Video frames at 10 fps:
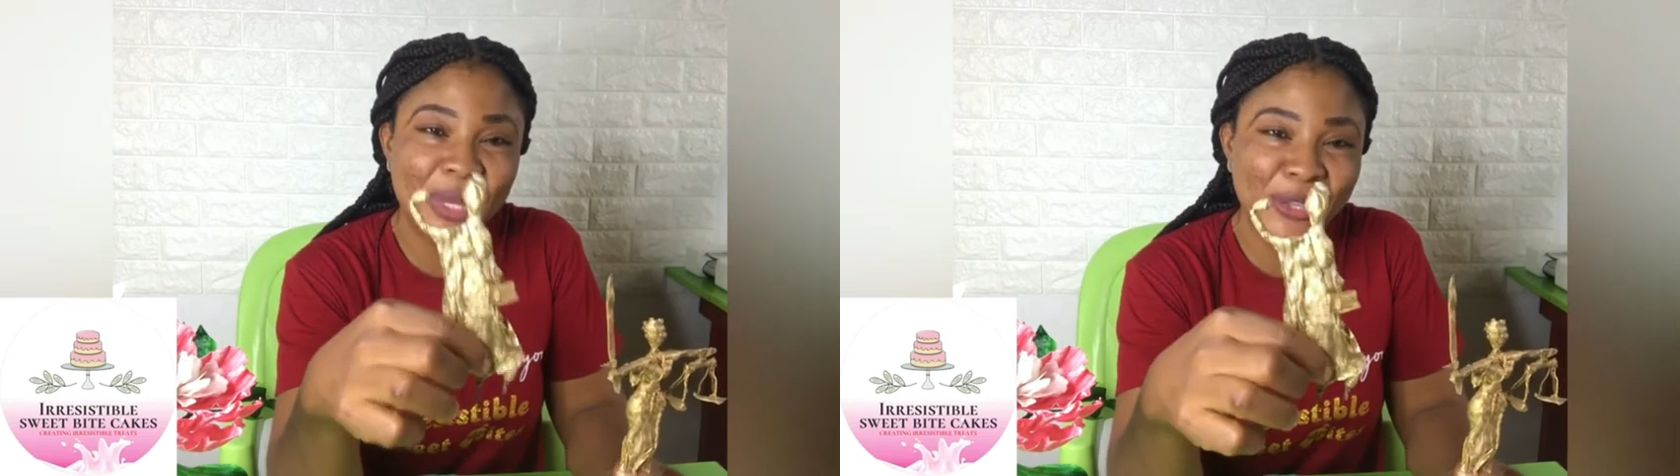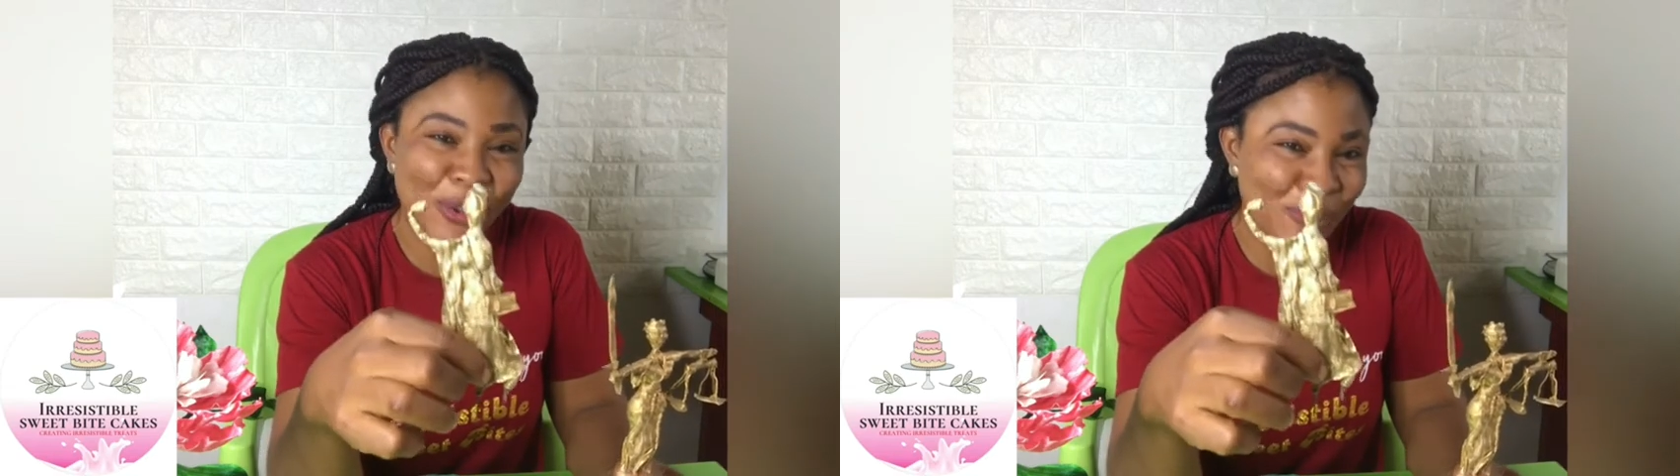
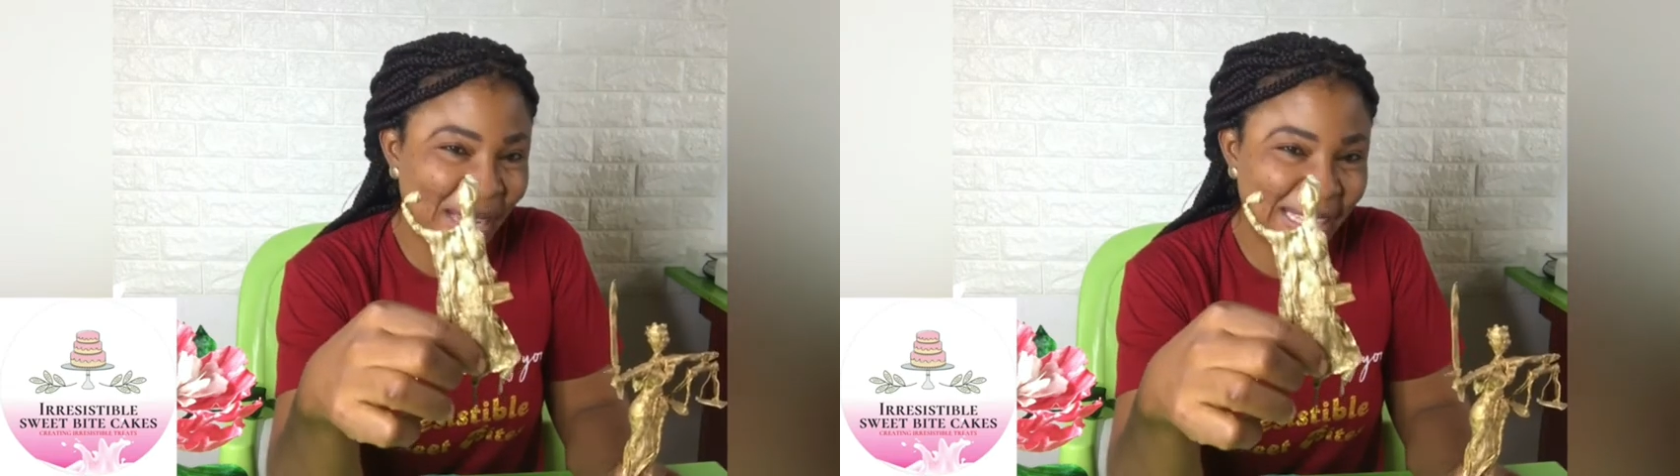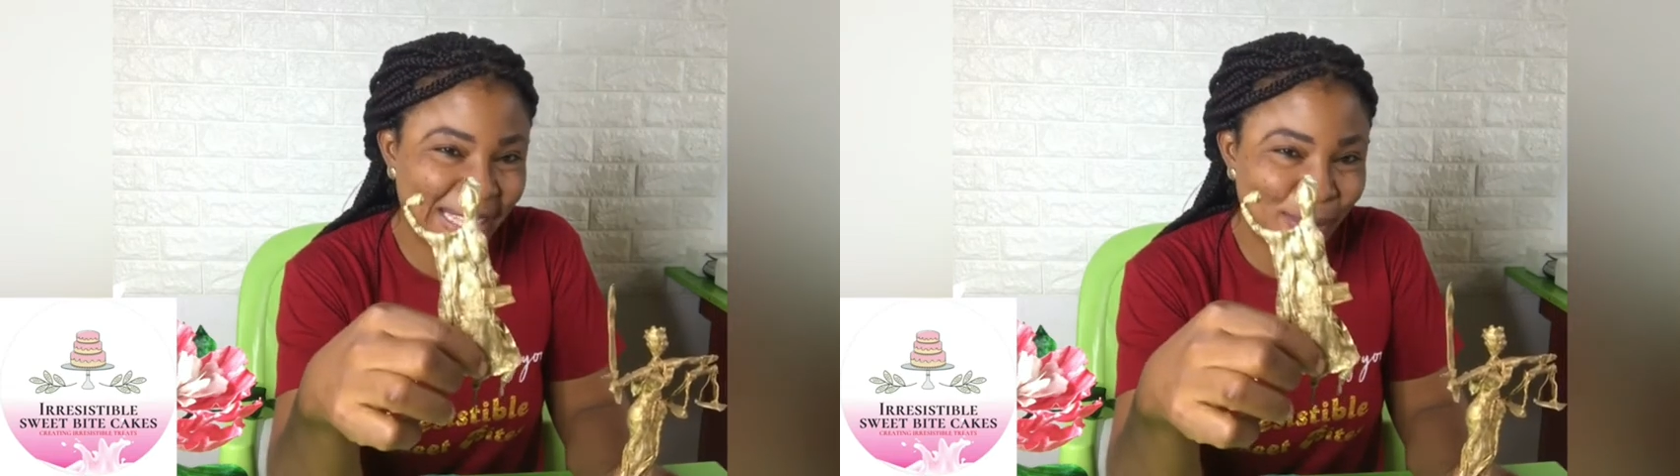on my
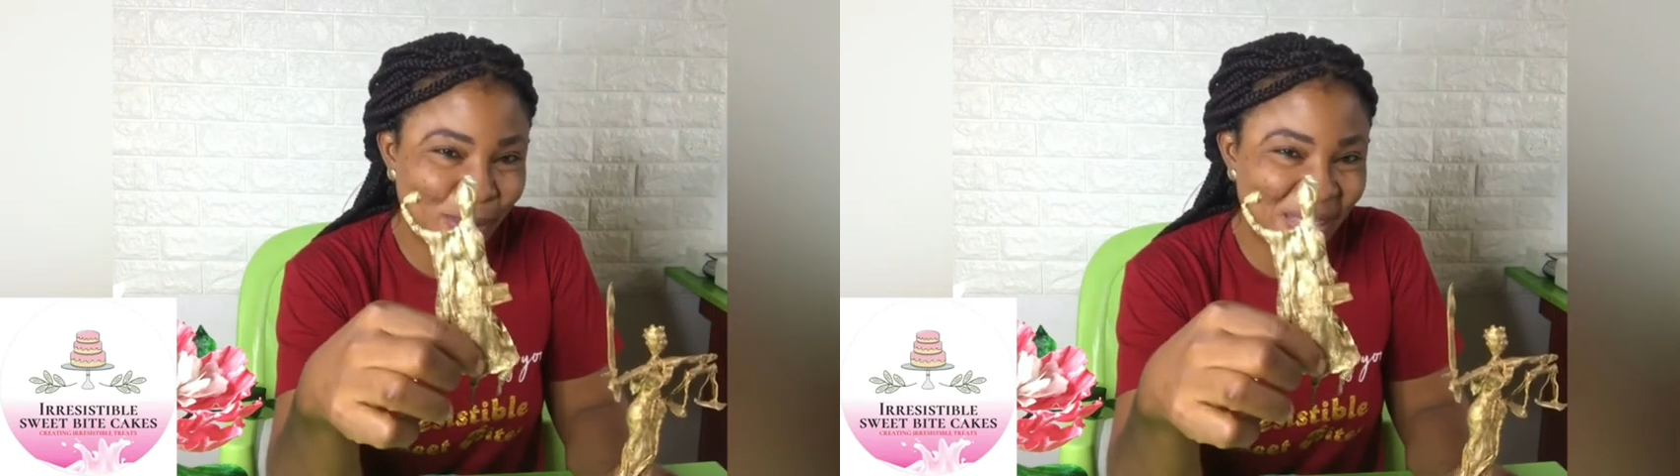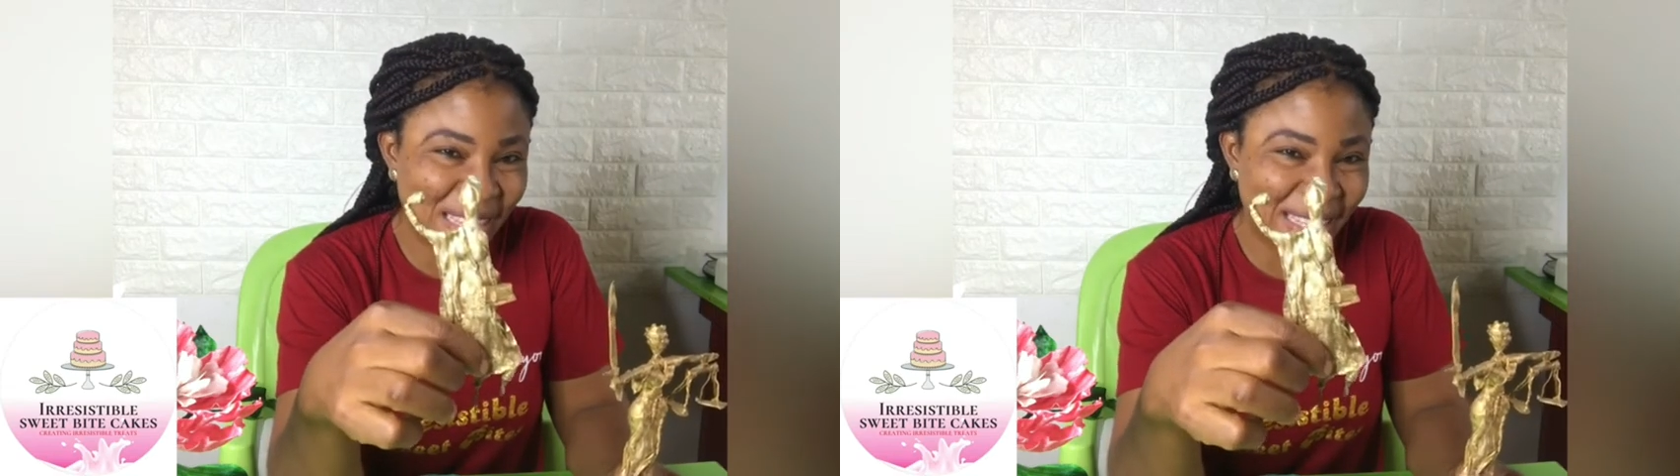table
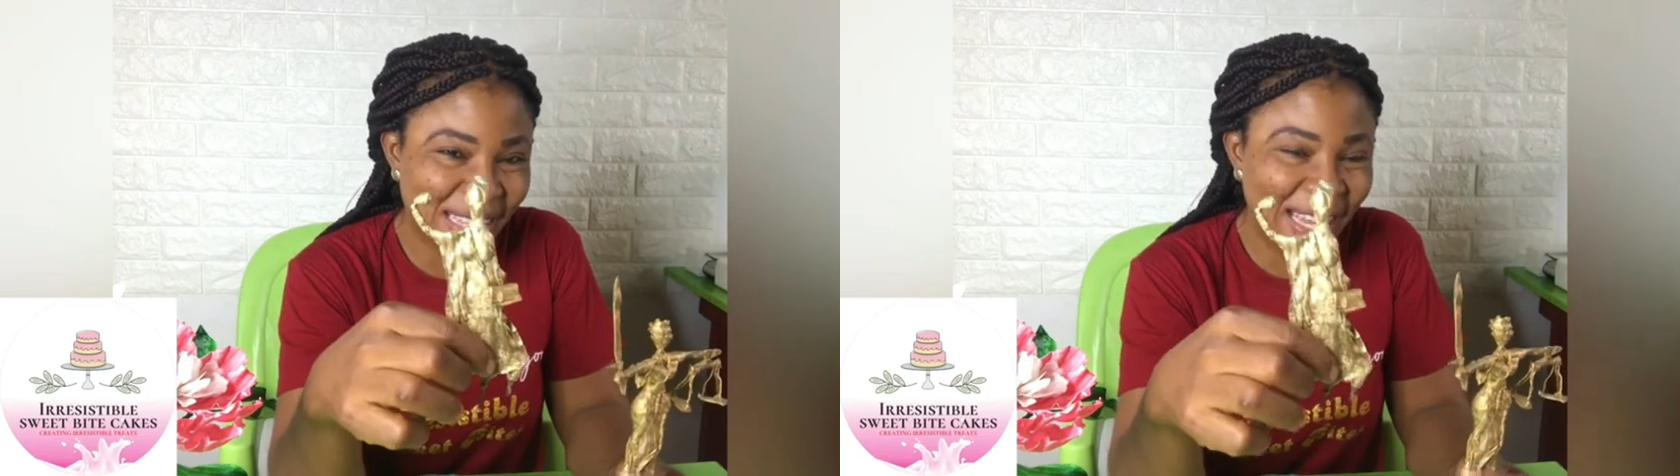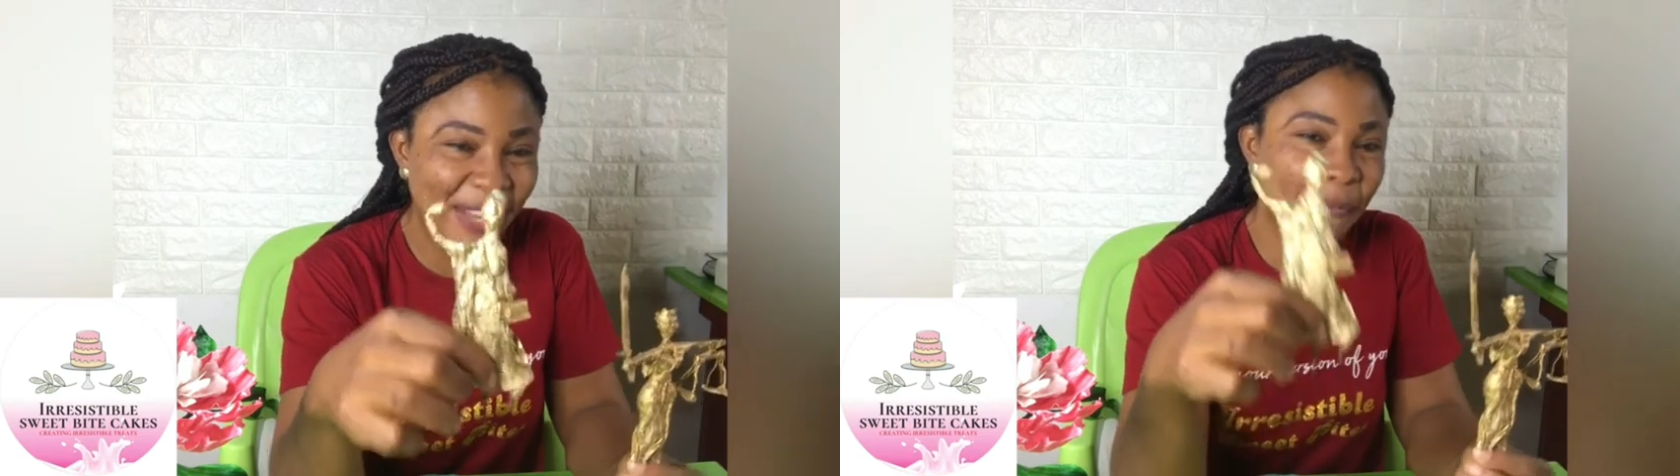since then.